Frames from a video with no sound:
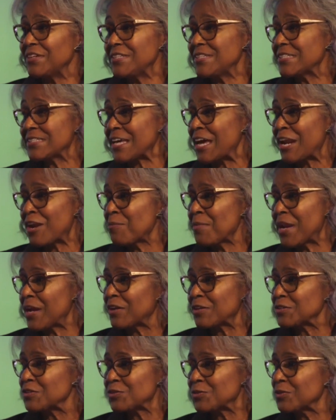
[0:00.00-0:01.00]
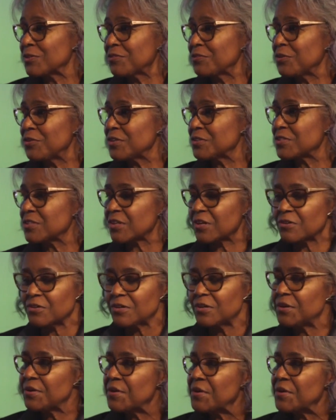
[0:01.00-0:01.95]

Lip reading: He just got out of medical school a few years ago.